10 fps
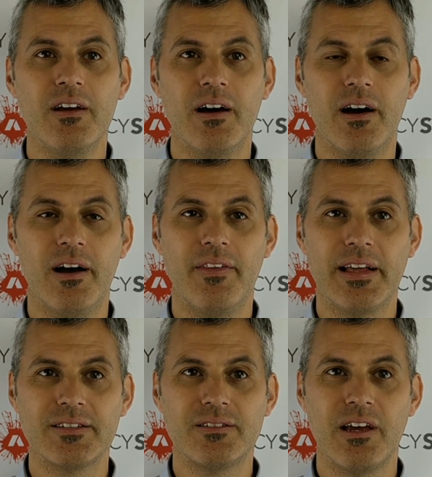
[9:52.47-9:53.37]
And
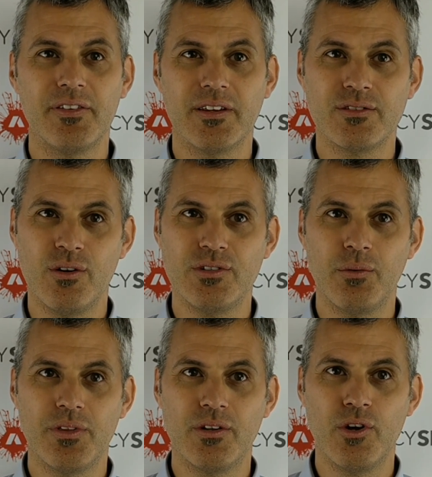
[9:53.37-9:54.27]
that's definitely associated
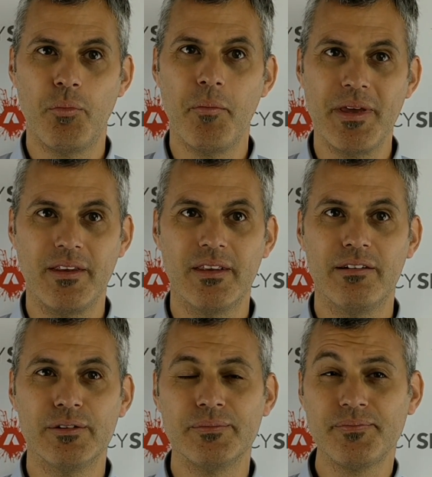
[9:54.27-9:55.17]
with the dopamine
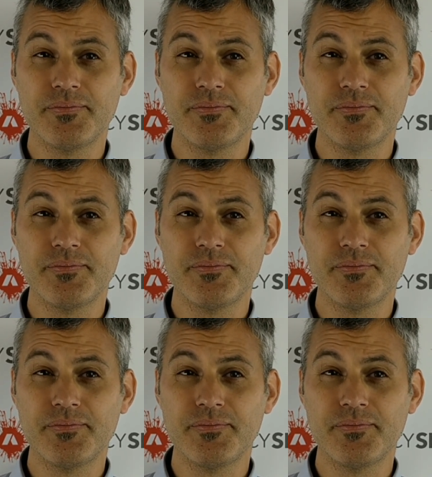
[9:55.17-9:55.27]
level.